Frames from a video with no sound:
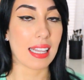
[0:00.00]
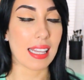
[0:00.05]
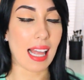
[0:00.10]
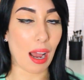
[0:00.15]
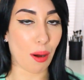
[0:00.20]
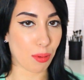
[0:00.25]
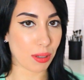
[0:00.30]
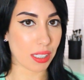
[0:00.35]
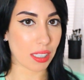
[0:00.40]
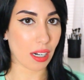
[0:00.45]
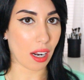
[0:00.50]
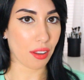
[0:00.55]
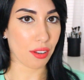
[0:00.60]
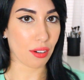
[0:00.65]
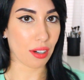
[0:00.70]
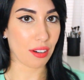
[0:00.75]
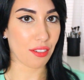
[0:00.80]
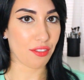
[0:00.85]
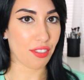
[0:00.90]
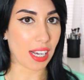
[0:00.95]
That was
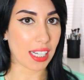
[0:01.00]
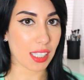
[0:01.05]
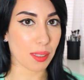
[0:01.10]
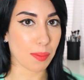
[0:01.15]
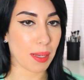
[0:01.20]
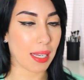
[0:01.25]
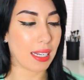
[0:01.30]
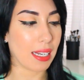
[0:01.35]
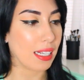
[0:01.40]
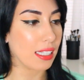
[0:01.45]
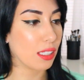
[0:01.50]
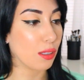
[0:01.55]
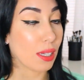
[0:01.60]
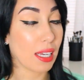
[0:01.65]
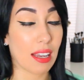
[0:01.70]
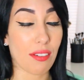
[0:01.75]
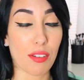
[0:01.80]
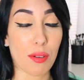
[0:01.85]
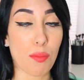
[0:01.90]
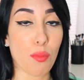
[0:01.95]
another investment.
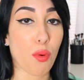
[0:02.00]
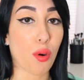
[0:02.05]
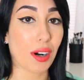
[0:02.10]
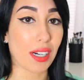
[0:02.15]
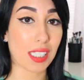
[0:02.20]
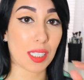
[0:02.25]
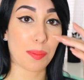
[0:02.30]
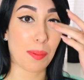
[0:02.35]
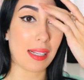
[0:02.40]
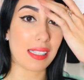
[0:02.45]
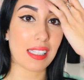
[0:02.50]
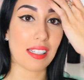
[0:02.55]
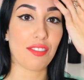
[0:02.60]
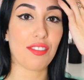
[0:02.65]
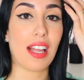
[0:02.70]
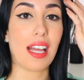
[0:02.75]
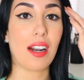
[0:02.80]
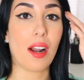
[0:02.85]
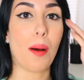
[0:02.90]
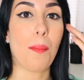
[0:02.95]
It's even more
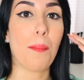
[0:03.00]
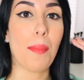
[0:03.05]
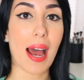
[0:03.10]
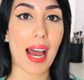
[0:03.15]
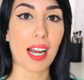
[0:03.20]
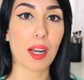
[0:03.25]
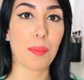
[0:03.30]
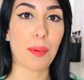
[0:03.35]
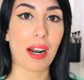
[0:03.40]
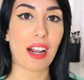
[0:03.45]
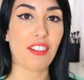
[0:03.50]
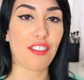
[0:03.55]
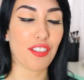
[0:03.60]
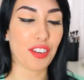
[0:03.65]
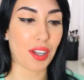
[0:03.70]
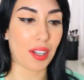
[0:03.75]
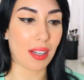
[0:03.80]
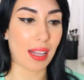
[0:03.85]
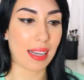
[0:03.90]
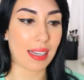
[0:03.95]
expensive than a Mac, but I
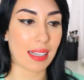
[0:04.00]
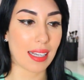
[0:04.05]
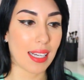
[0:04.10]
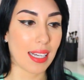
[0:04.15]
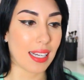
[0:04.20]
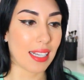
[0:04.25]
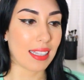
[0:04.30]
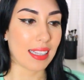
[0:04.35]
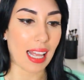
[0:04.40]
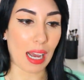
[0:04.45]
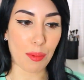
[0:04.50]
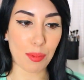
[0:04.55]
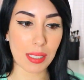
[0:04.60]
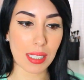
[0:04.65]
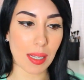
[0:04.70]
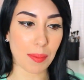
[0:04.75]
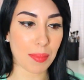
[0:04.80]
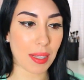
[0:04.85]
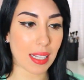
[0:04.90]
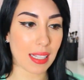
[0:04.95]
feel like that
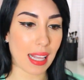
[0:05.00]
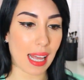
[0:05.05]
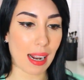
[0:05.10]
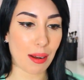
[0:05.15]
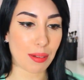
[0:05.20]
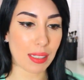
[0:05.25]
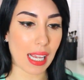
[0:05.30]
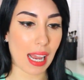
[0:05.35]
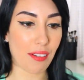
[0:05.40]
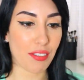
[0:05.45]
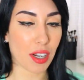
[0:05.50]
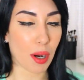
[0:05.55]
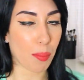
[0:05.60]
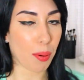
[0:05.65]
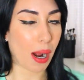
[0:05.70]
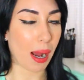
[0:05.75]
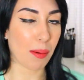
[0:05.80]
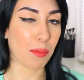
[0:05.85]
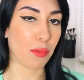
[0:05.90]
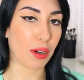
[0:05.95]
was something that I was having a
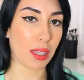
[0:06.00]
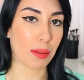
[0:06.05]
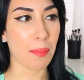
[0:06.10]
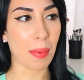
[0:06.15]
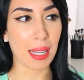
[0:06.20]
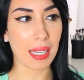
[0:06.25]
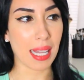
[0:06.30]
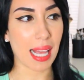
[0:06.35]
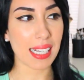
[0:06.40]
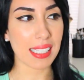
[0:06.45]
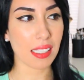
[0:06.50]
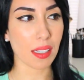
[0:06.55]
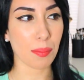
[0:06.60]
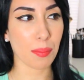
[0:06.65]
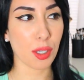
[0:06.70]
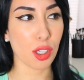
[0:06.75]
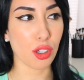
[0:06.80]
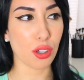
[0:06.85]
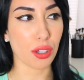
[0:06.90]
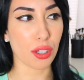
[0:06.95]
problem with. My last
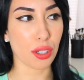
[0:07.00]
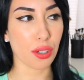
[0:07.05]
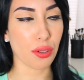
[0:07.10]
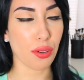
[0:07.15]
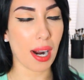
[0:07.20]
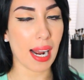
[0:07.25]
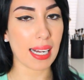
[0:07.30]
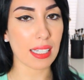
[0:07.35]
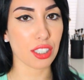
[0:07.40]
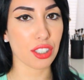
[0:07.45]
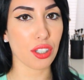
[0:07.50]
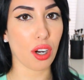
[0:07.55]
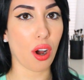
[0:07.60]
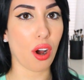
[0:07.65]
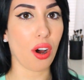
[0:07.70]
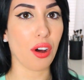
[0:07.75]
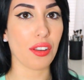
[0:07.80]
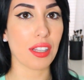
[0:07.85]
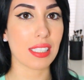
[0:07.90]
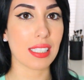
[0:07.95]
computer crashed
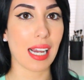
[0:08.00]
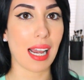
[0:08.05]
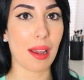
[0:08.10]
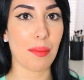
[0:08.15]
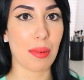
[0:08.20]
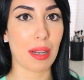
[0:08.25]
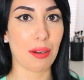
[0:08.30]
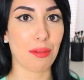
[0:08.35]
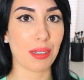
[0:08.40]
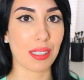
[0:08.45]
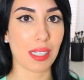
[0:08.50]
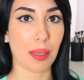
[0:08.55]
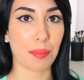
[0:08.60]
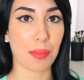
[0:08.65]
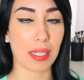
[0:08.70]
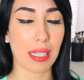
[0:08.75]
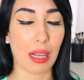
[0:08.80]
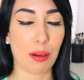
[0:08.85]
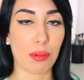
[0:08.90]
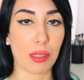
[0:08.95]
all the time and it was
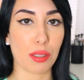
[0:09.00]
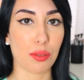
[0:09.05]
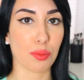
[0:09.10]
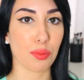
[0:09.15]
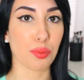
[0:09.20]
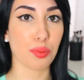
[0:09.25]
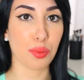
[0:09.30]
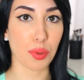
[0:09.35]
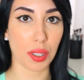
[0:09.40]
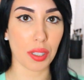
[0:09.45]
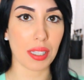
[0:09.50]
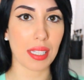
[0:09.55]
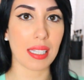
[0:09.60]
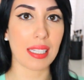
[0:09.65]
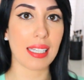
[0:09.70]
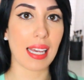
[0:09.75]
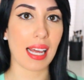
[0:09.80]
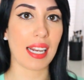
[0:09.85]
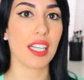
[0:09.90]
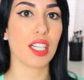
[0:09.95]
something that was
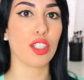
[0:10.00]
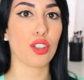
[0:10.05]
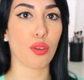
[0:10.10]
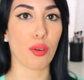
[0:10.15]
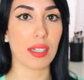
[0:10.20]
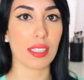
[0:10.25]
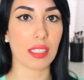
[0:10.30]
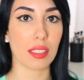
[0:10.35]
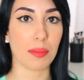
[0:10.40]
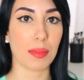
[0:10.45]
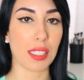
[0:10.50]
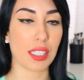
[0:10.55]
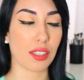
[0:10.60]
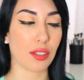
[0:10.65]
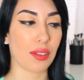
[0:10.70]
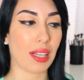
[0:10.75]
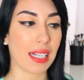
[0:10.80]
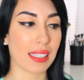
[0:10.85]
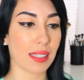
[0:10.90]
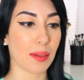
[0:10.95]
really getting annoying to me.
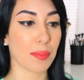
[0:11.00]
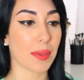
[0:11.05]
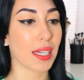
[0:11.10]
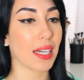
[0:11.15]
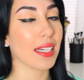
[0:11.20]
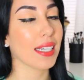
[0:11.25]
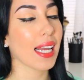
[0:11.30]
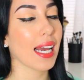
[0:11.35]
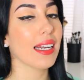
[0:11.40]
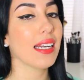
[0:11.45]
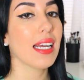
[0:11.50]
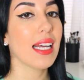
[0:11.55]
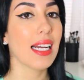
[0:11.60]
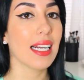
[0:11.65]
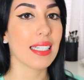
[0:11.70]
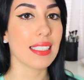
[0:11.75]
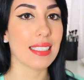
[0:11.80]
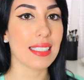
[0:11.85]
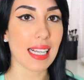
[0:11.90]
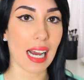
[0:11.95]
So that's something, again,
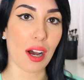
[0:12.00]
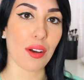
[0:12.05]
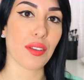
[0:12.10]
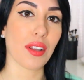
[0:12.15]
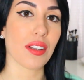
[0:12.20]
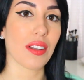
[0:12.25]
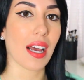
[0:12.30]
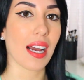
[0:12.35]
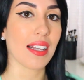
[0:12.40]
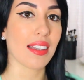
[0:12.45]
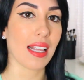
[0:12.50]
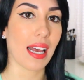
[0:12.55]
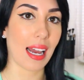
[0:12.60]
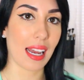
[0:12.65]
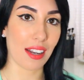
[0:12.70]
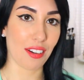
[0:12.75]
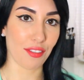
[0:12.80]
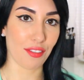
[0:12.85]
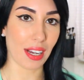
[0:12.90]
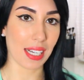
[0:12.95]
down the line that
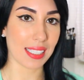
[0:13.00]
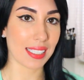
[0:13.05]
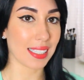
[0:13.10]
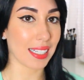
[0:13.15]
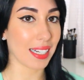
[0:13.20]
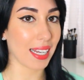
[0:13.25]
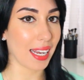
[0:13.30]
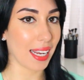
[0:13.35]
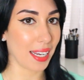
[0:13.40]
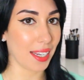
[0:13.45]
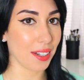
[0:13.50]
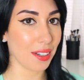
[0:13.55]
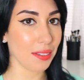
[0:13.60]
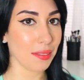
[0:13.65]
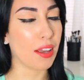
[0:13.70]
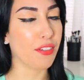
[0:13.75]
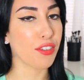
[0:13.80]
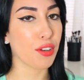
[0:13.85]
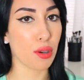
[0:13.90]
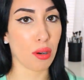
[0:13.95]
I invested
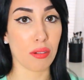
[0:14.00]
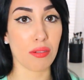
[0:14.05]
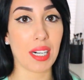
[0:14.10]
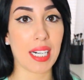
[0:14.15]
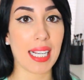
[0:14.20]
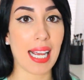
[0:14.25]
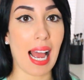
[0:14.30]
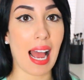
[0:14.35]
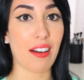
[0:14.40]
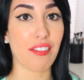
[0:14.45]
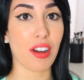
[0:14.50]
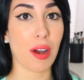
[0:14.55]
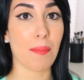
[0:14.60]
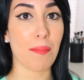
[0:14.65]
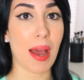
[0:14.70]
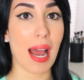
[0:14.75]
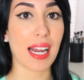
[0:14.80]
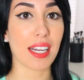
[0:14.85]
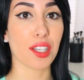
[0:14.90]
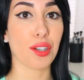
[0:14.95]
in. If you already have a
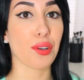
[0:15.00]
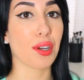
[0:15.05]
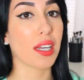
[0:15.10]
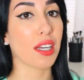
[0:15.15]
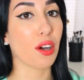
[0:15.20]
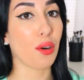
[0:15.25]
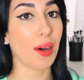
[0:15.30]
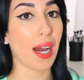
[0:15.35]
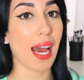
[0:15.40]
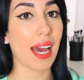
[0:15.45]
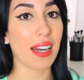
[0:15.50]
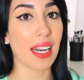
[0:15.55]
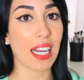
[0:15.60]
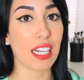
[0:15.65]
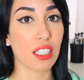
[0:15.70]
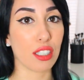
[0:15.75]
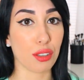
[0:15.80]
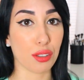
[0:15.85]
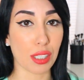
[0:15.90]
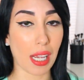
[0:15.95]
Mac, you can go ahead
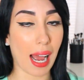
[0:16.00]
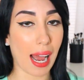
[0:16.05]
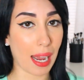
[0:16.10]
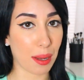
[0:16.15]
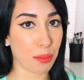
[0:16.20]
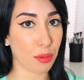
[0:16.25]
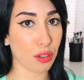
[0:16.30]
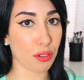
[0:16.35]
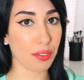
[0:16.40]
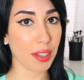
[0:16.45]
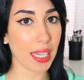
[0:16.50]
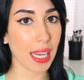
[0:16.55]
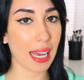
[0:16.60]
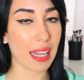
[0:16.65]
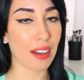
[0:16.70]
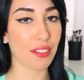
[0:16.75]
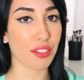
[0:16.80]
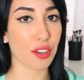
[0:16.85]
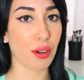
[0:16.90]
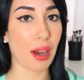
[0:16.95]
and use iMovie.
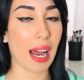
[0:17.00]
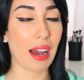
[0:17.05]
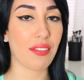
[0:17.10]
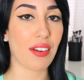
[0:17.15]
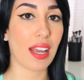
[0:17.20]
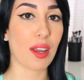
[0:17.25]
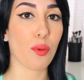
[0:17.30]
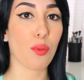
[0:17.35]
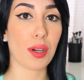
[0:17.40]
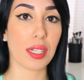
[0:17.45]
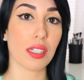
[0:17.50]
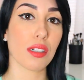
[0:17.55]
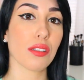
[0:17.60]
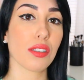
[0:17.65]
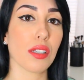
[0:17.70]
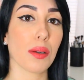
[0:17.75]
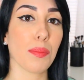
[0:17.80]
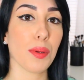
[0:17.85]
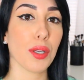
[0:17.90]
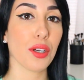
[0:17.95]
And if you have a
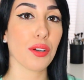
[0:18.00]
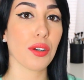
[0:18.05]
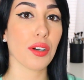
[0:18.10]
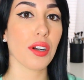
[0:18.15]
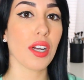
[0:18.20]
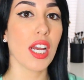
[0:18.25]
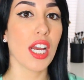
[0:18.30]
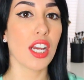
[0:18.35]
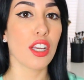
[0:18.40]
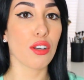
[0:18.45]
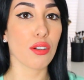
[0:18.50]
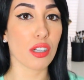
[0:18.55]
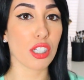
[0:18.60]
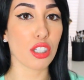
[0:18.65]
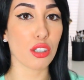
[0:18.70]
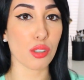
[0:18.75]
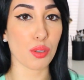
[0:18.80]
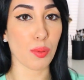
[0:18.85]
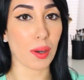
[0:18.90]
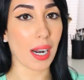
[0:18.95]
Windows computer, you
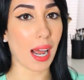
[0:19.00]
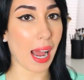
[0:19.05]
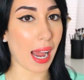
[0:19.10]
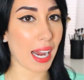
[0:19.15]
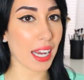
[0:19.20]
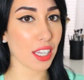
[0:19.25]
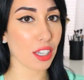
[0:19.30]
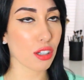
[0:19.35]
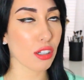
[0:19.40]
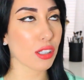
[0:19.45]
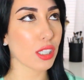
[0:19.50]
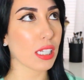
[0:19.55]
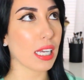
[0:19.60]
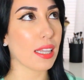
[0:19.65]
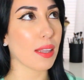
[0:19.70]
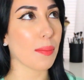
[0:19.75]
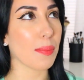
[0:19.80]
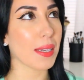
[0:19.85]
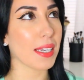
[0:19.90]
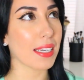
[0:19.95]
can use what I use.
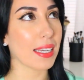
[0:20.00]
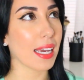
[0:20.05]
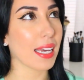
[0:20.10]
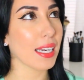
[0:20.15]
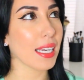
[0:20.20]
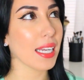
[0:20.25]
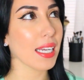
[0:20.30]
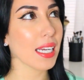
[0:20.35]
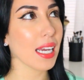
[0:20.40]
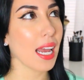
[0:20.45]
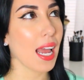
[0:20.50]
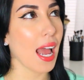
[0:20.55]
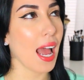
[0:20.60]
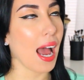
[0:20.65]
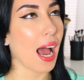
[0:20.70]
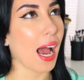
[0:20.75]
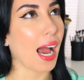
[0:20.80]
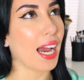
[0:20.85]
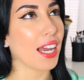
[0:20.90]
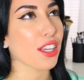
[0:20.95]
In the beginning,
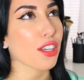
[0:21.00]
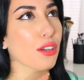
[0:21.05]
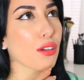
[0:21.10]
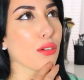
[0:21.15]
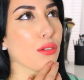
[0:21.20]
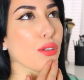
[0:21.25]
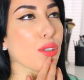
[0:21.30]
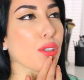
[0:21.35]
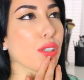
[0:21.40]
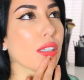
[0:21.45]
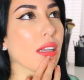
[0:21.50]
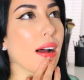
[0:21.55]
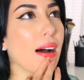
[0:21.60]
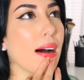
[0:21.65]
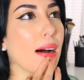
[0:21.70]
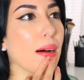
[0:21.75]
I used,